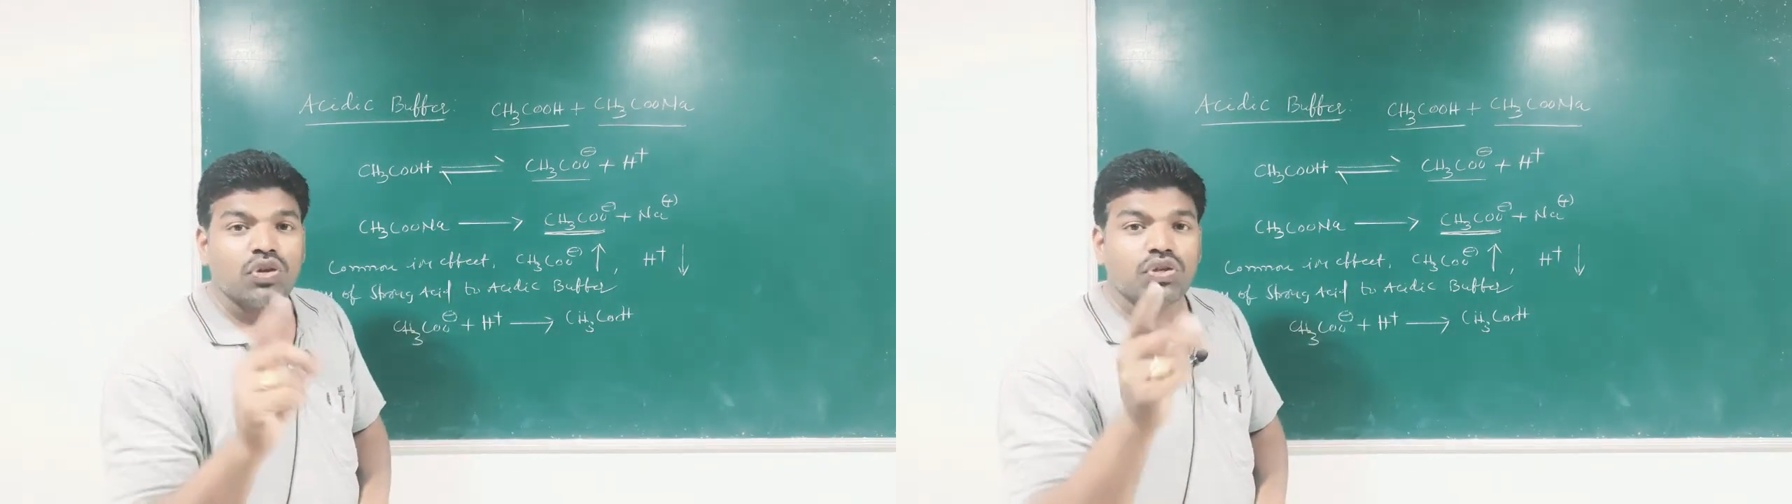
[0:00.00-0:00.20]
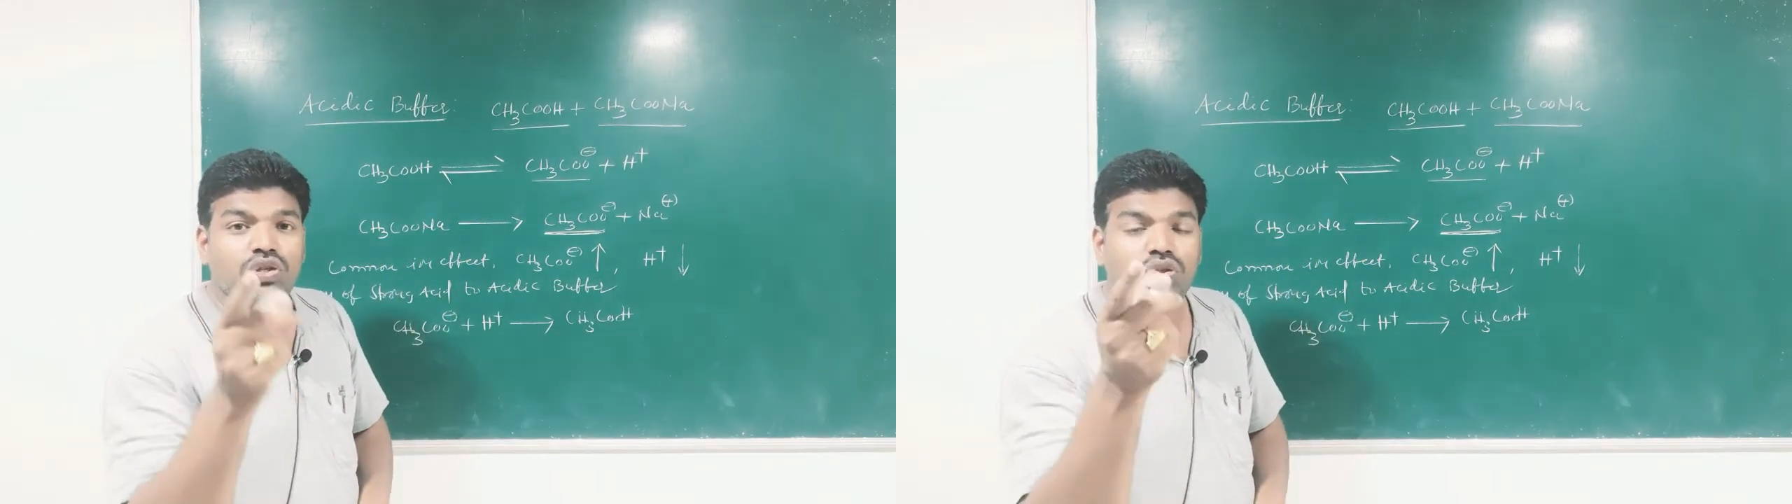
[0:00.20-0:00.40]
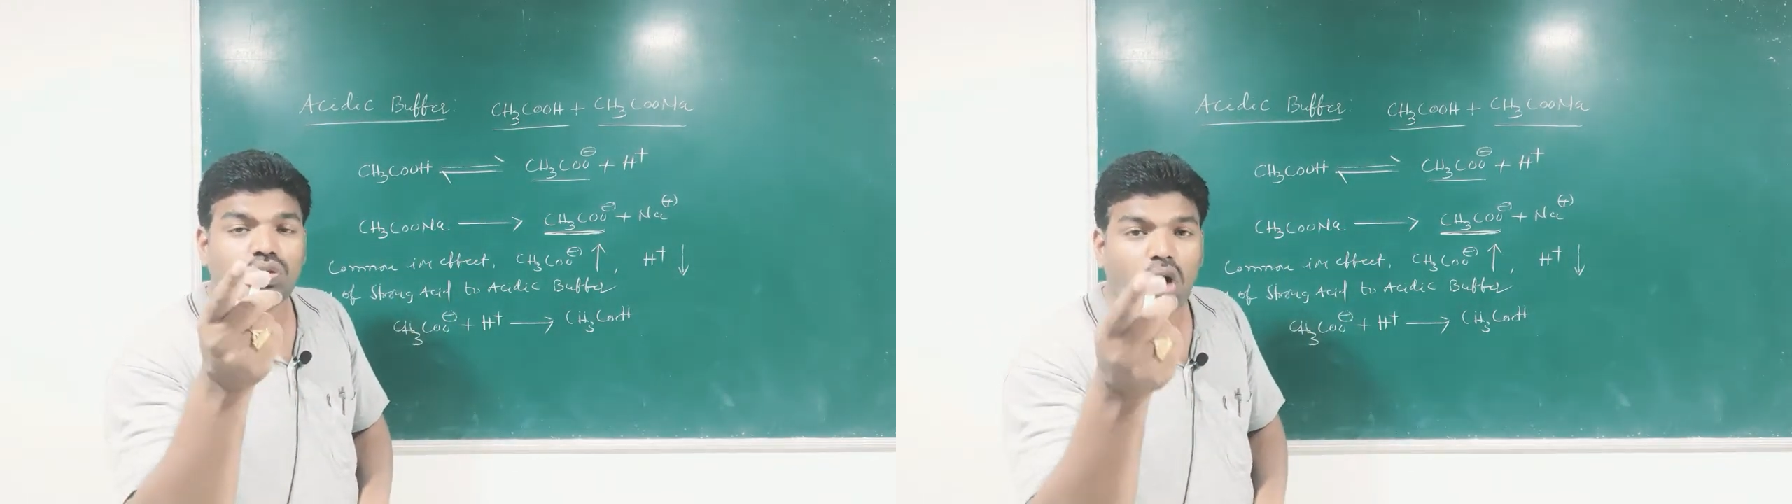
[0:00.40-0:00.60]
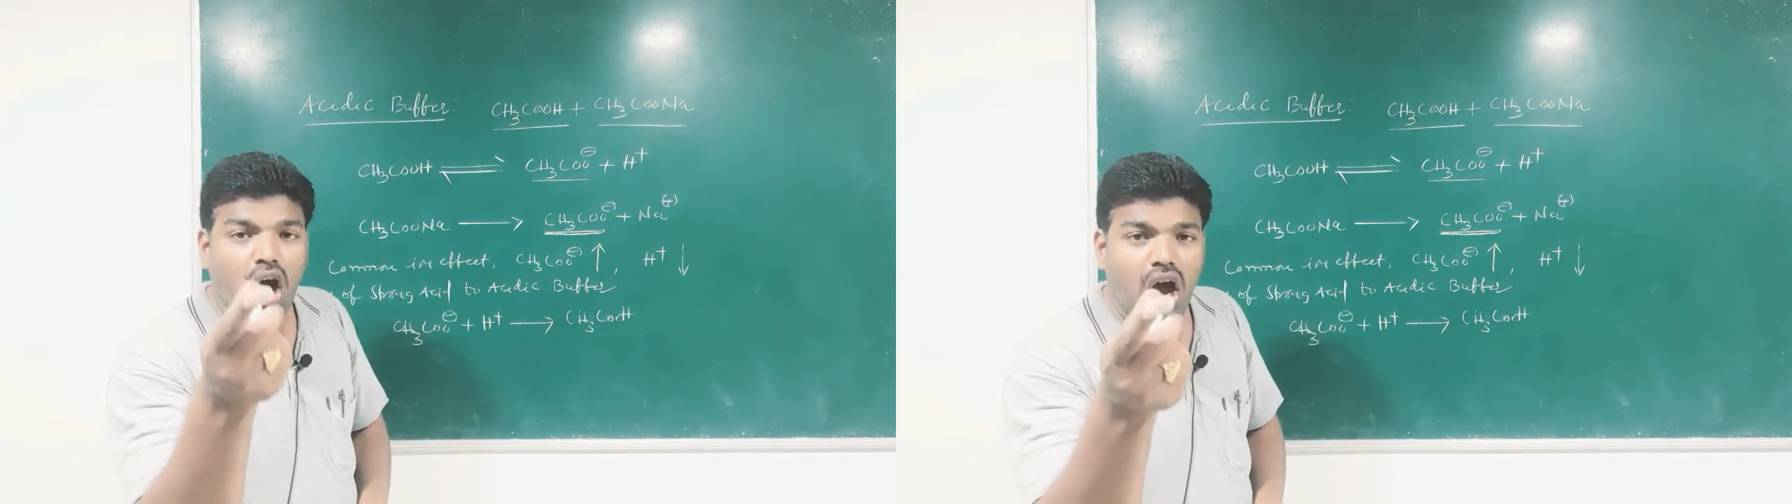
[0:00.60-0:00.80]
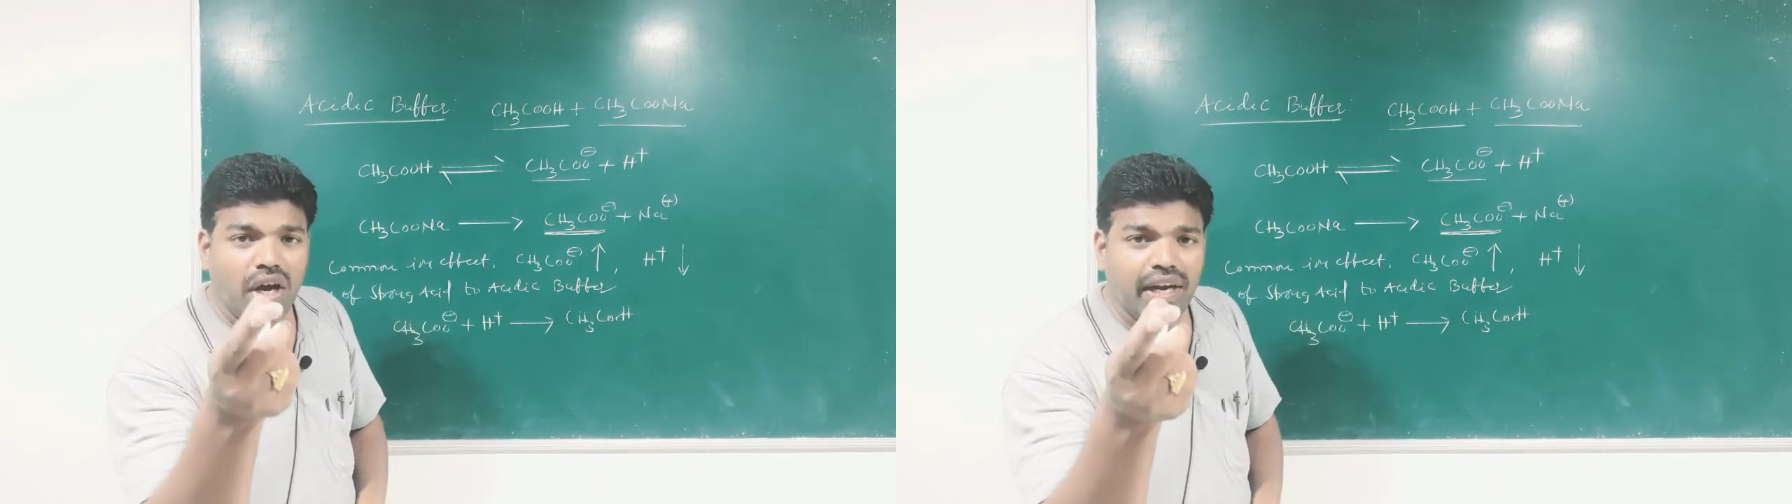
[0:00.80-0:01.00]

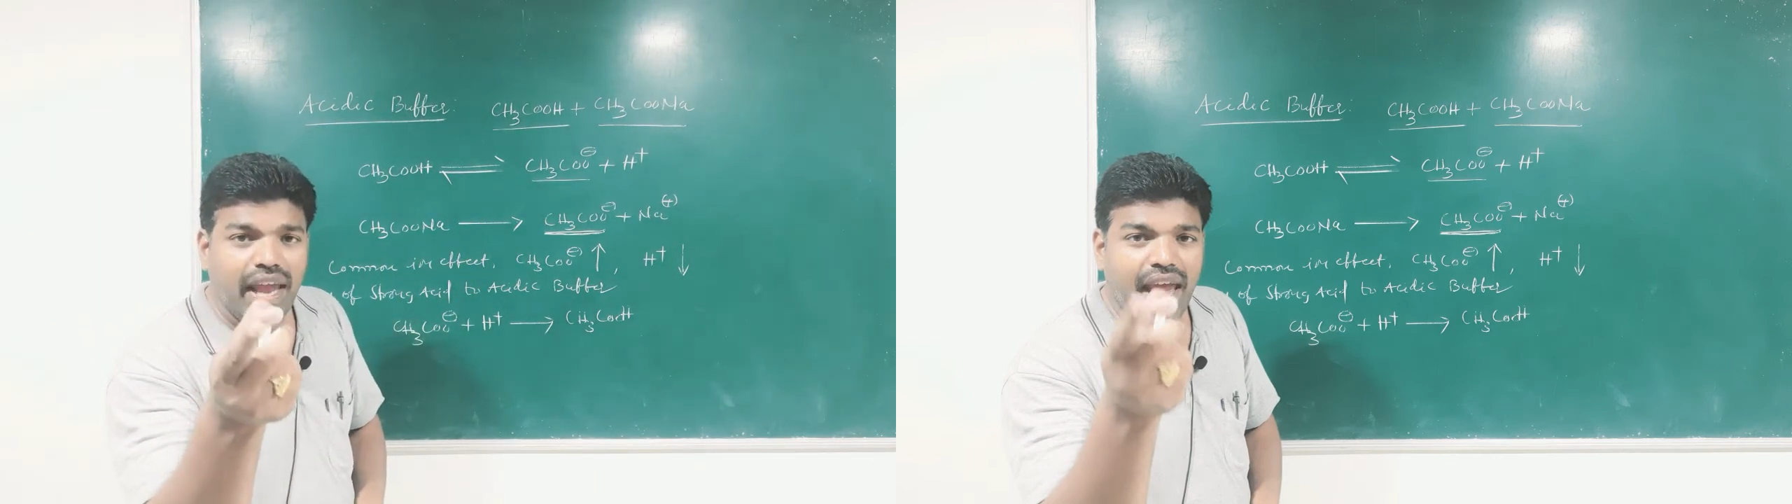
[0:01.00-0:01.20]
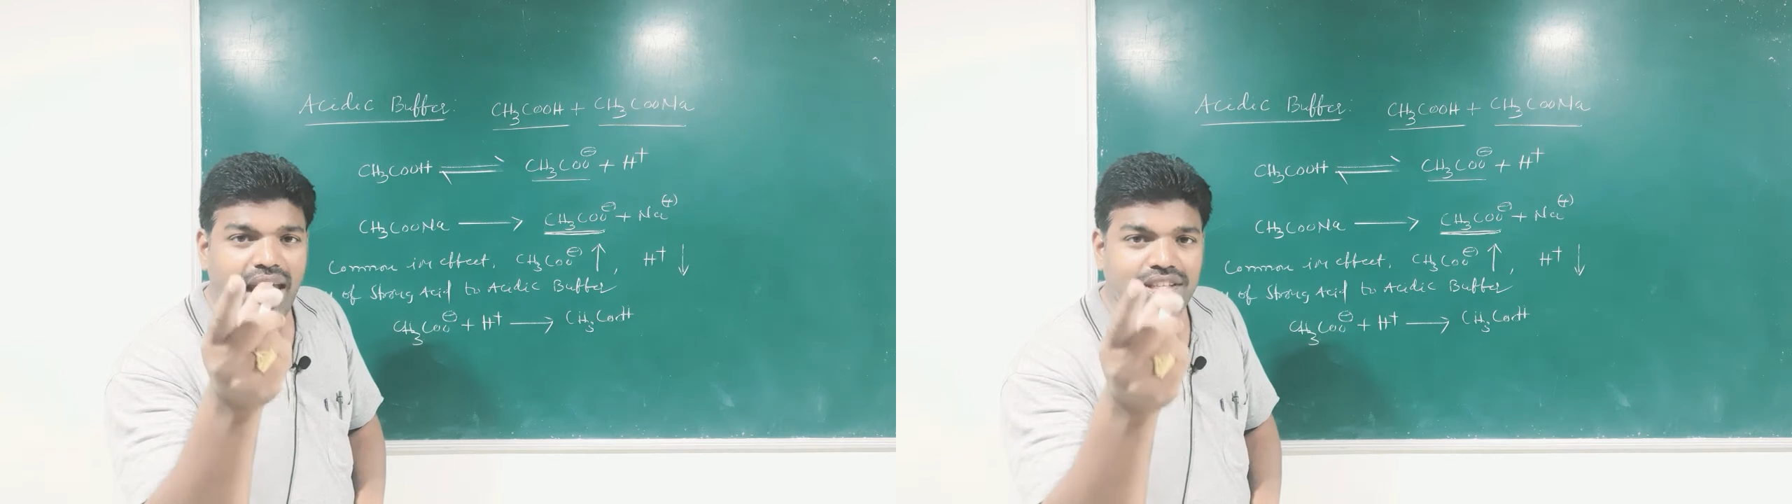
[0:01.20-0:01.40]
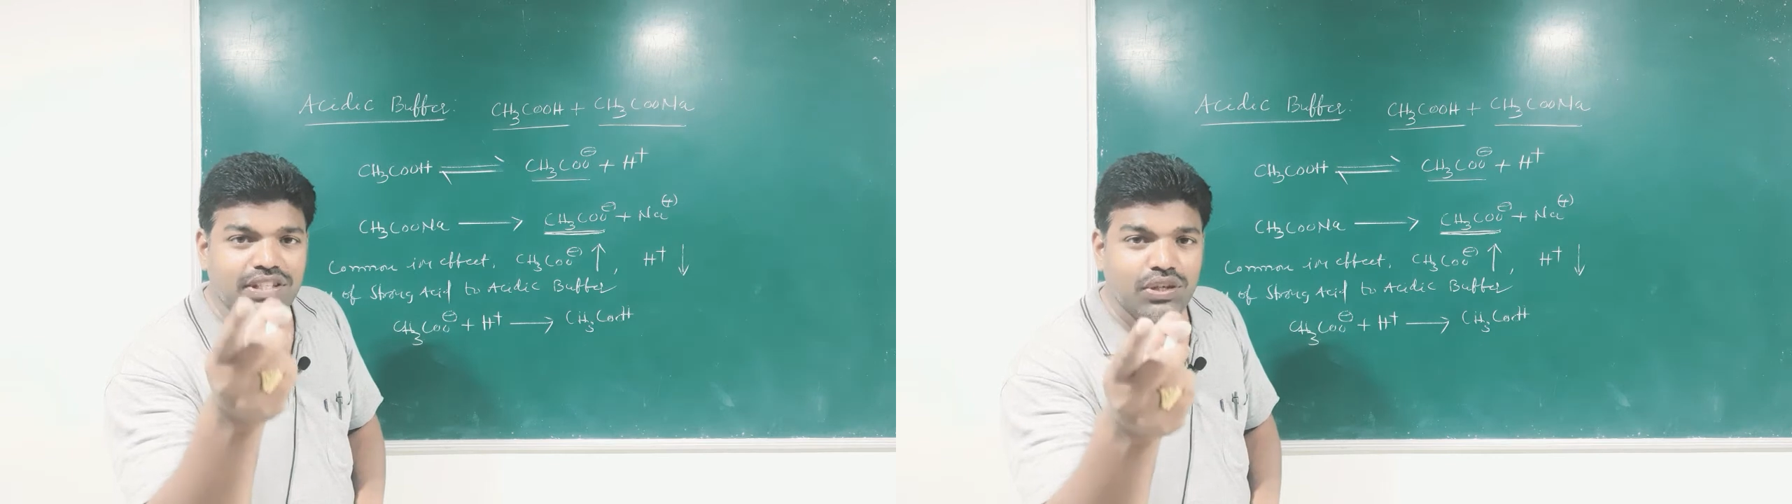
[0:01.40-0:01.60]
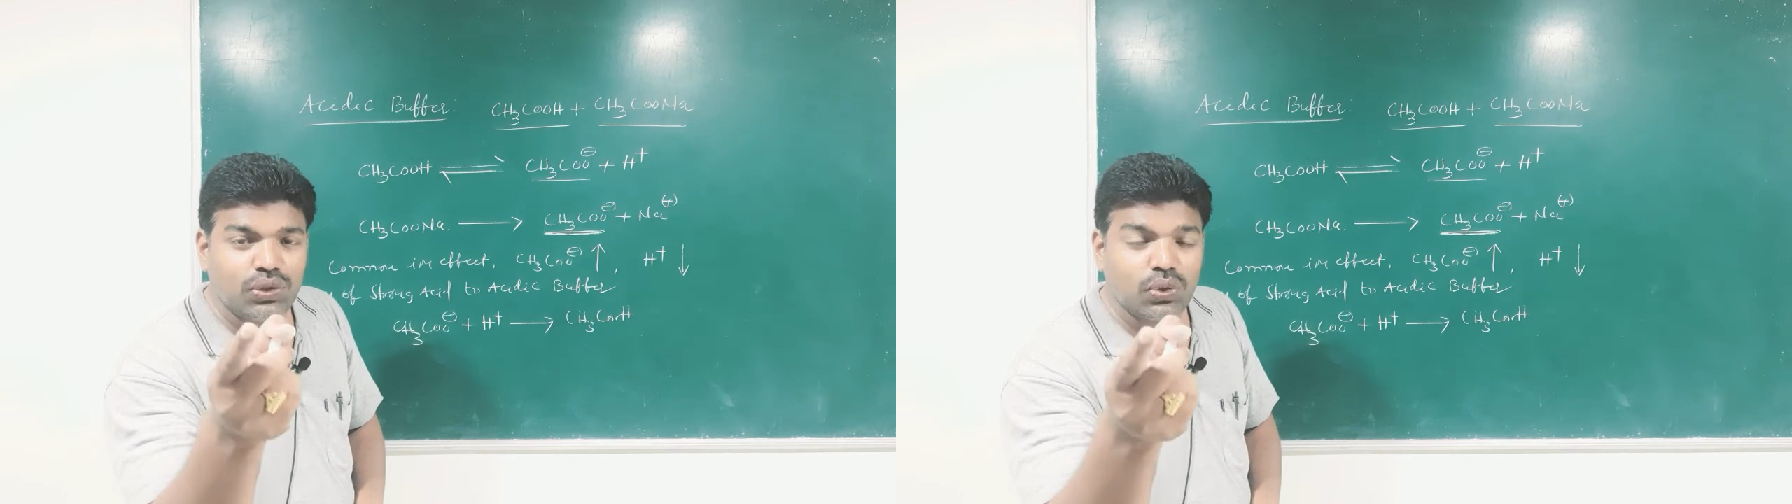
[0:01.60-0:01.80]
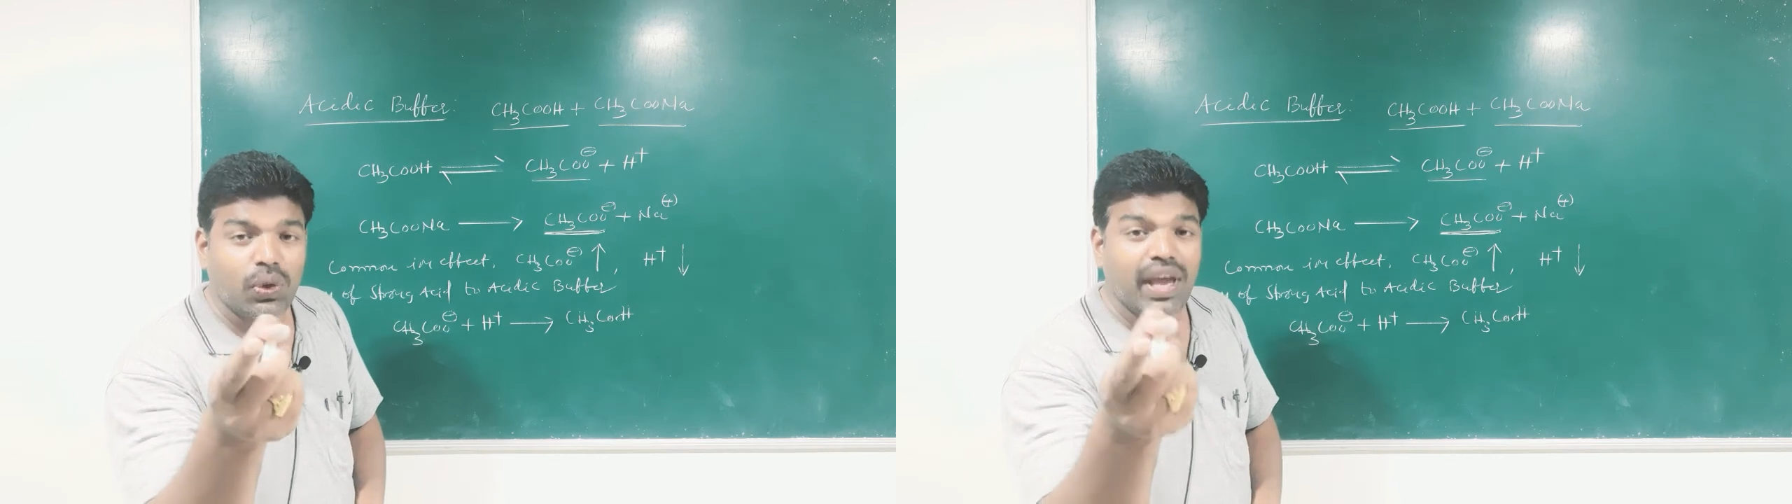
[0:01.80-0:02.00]
strong acid to